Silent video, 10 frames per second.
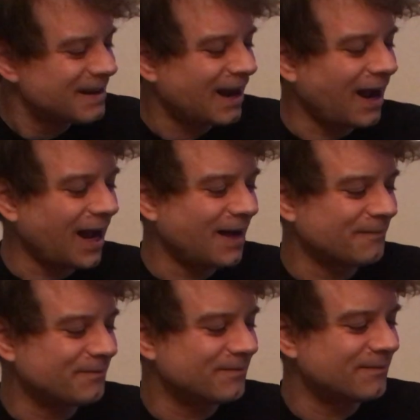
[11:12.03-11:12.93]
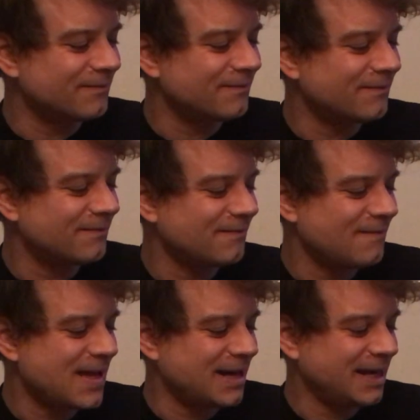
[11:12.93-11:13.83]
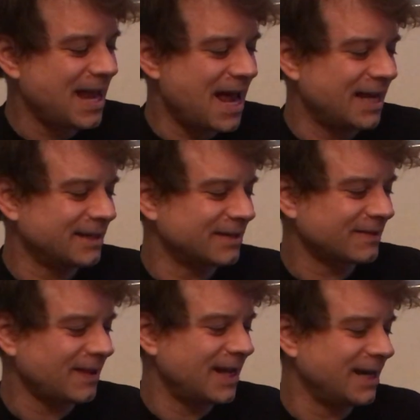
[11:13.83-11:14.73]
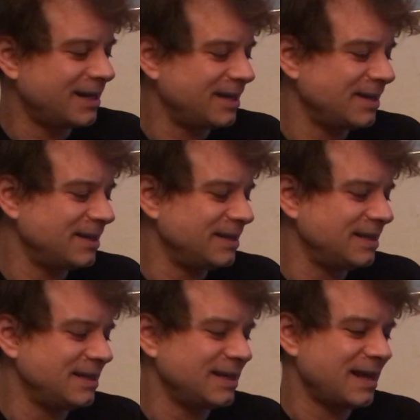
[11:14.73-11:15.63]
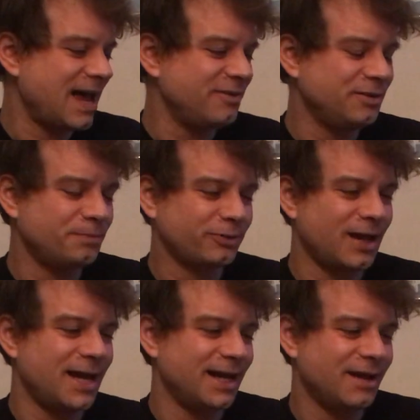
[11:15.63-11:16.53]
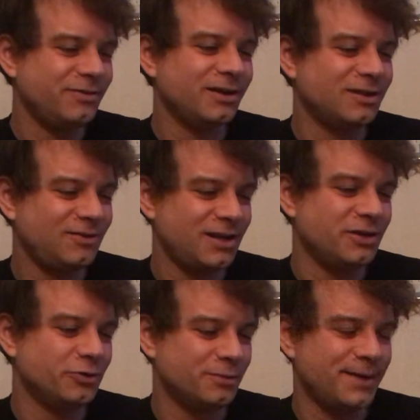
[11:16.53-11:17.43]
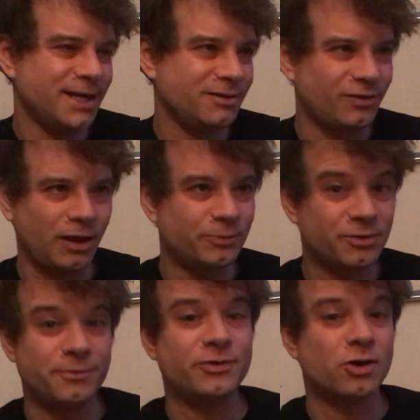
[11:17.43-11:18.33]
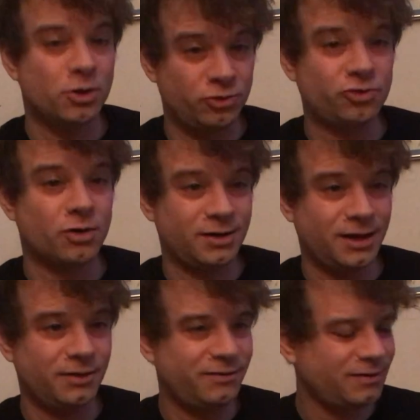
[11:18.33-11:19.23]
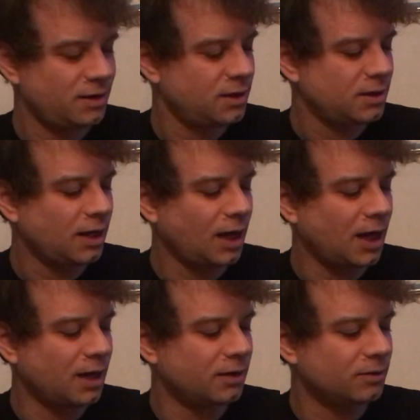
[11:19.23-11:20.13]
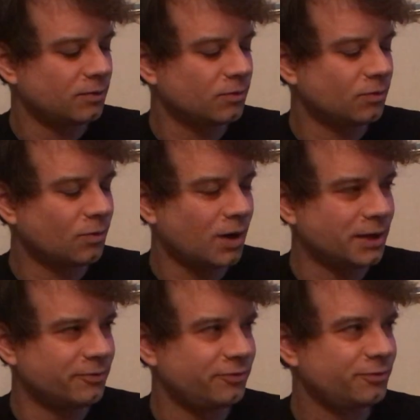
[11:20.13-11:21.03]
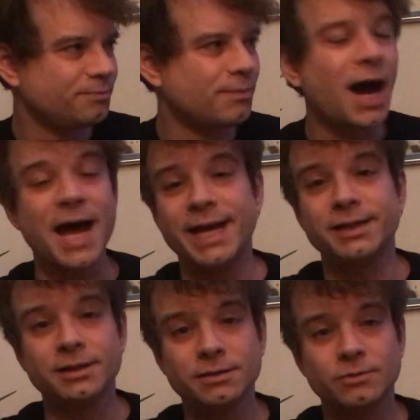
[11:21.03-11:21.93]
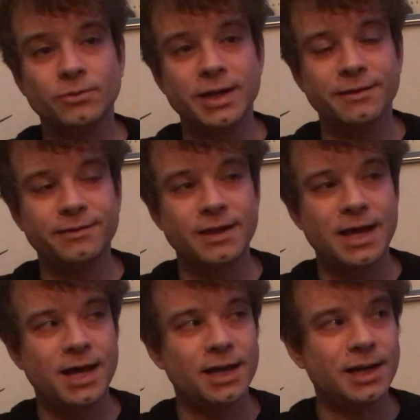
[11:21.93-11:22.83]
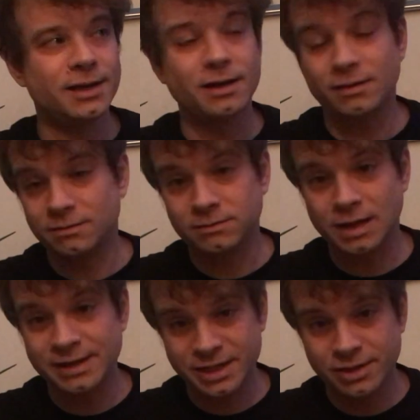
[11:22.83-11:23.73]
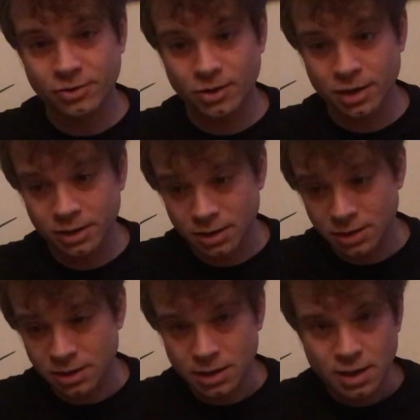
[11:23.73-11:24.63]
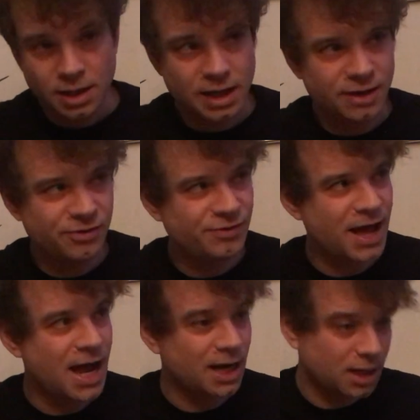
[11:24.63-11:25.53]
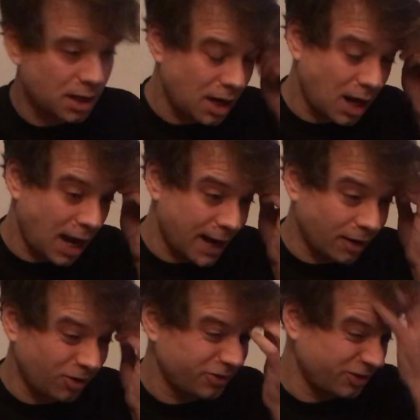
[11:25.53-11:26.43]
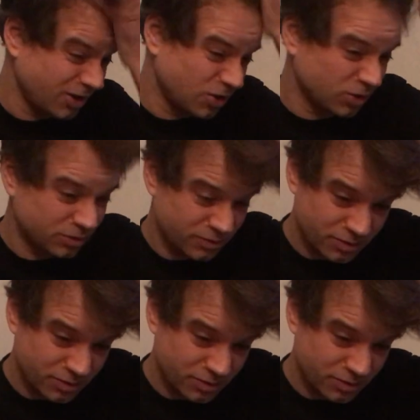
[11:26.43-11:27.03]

And again, like, as you play, as you continue, you may develop some of your own shortcuts. One of mine with an E chord is that I also